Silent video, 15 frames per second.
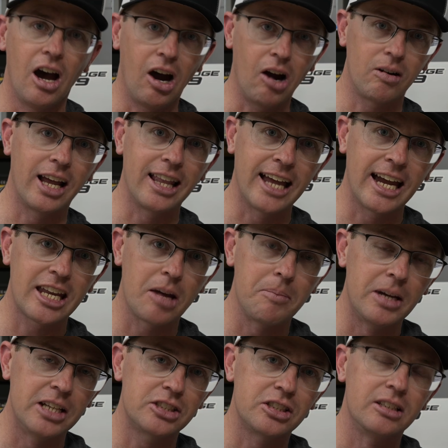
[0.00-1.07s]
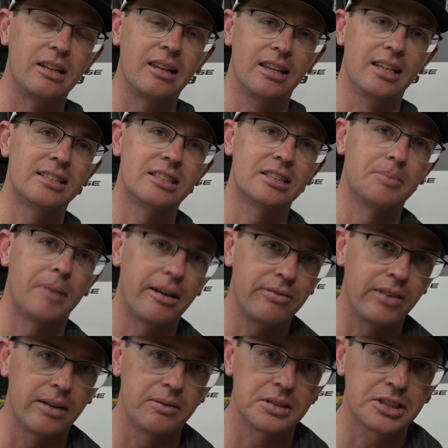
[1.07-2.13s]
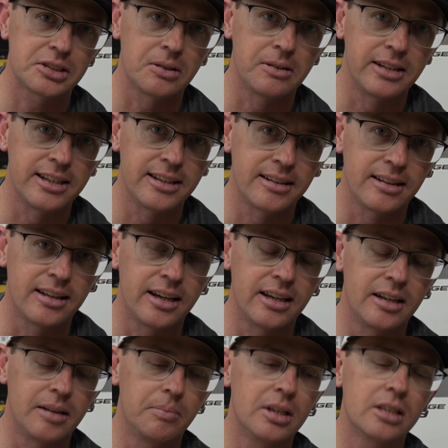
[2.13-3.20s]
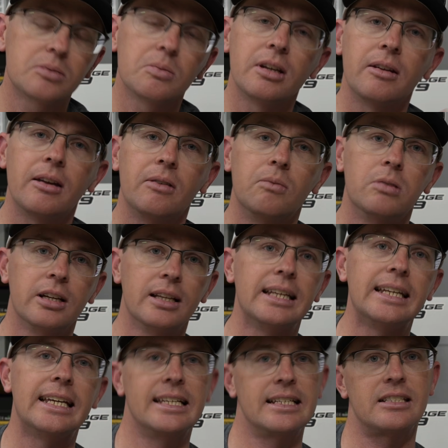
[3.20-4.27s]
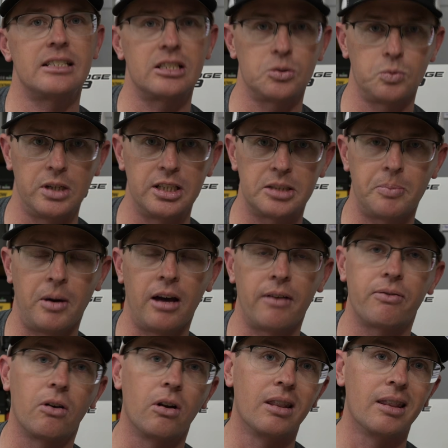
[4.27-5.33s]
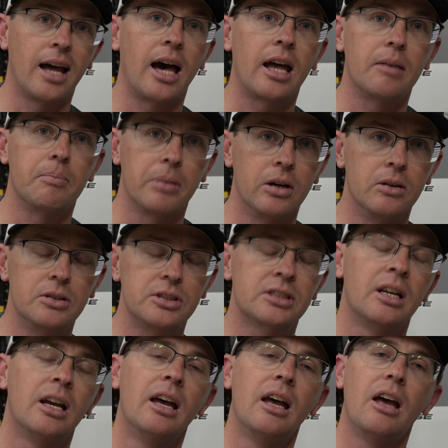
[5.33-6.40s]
All right, like I mentioned, this is my favorite screen in the lineup. This one really hits the sweet spot for a lot of boats.